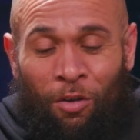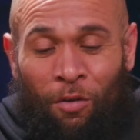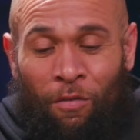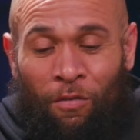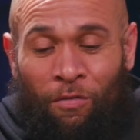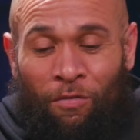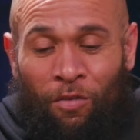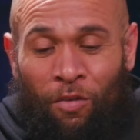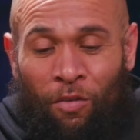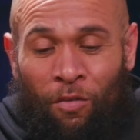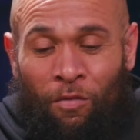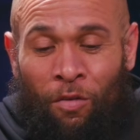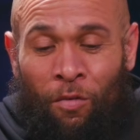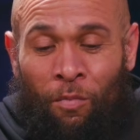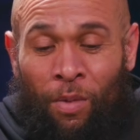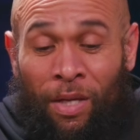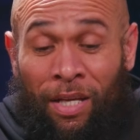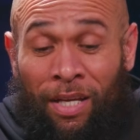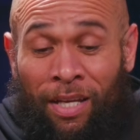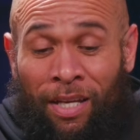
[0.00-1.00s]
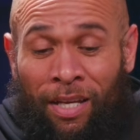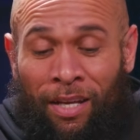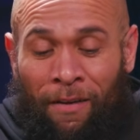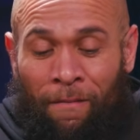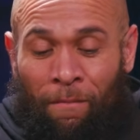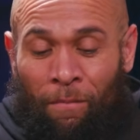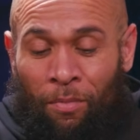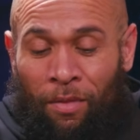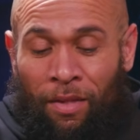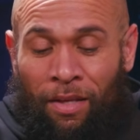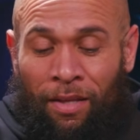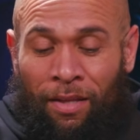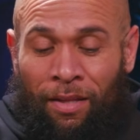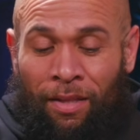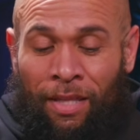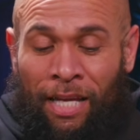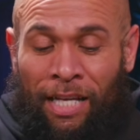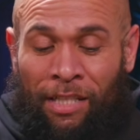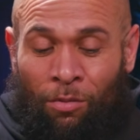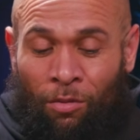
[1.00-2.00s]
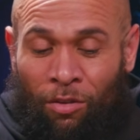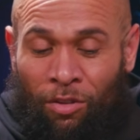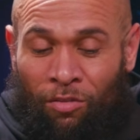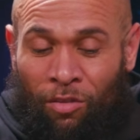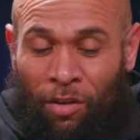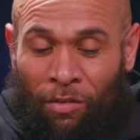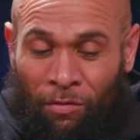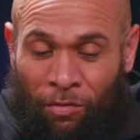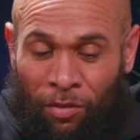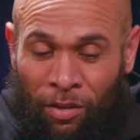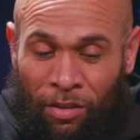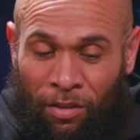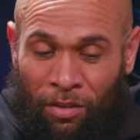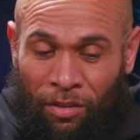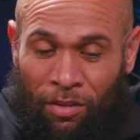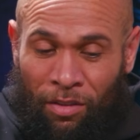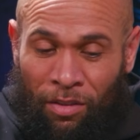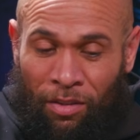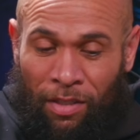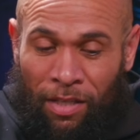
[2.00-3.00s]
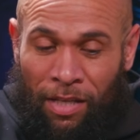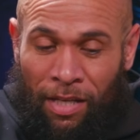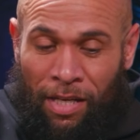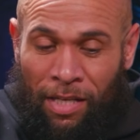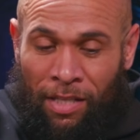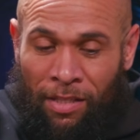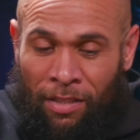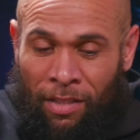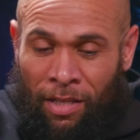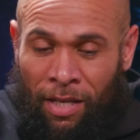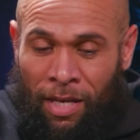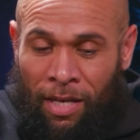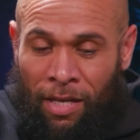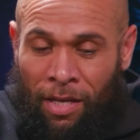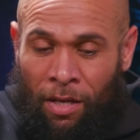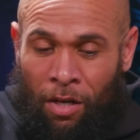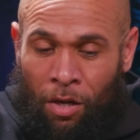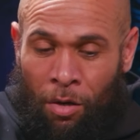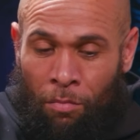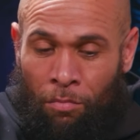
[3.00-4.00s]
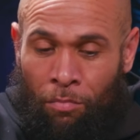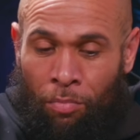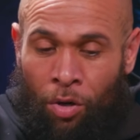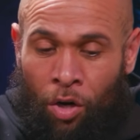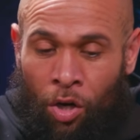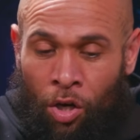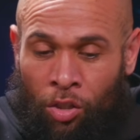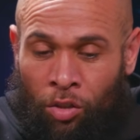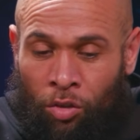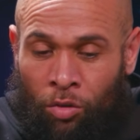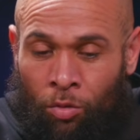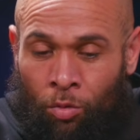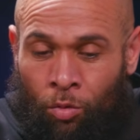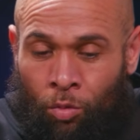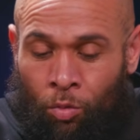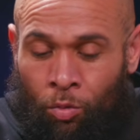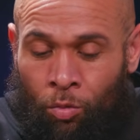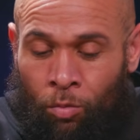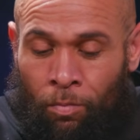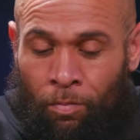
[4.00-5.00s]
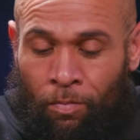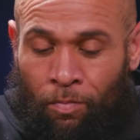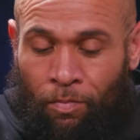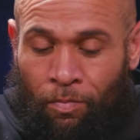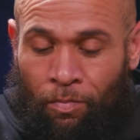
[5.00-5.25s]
So for me, that's what strength is. It's a personal